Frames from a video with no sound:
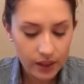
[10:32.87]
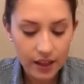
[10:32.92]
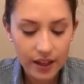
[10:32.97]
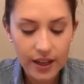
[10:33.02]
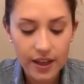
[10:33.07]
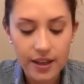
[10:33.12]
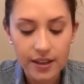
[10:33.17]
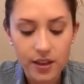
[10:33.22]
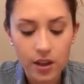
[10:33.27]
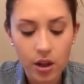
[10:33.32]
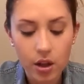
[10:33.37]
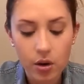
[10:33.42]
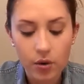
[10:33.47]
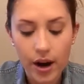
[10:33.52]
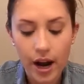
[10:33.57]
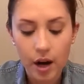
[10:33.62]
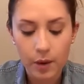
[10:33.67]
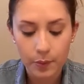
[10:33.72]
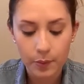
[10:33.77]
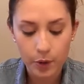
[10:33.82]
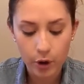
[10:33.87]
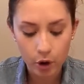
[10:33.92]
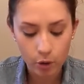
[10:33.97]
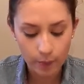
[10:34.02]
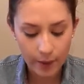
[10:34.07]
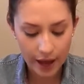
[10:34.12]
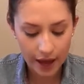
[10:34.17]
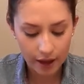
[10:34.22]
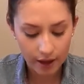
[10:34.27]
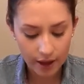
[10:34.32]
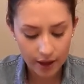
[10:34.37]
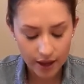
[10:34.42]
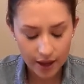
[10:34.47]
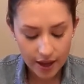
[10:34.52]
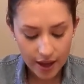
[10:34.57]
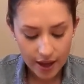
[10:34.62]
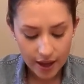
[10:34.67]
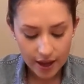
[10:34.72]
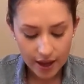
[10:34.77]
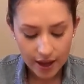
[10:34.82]
is the Lorac Pro Palette.
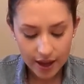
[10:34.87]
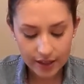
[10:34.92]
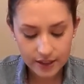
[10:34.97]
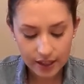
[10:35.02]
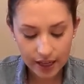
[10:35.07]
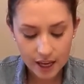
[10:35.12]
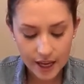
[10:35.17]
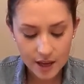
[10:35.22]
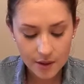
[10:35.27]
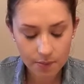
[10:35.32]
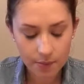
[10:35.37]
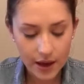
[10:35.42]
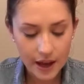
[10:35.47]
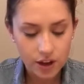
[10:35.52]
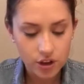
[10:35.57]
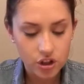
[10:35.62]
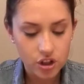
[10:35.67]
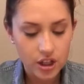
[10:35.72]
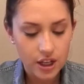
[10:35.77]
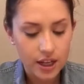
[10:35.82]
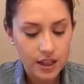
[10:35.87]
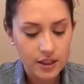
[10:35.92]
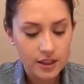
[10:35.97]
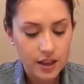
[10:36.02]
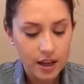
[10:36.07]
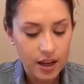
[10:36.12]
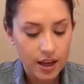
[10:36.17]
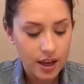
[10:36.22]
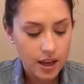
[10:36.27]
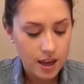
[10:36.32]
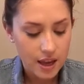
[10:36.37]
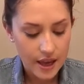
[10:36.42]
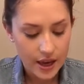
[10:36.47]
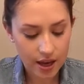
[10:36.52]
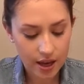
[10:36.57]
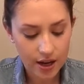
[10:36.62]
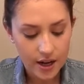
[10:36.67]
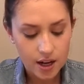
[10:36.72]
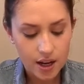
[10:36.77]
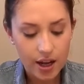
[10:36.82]
It has 8 matte shades
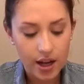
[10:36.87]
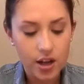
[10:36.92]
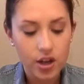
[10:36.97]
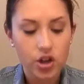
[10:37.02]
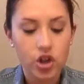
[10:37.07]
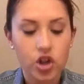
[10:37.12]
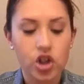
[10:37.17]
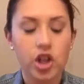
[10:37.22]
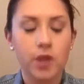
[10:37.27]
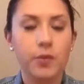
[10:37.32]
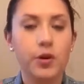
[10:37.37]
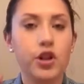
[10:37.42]
and 8 shimmer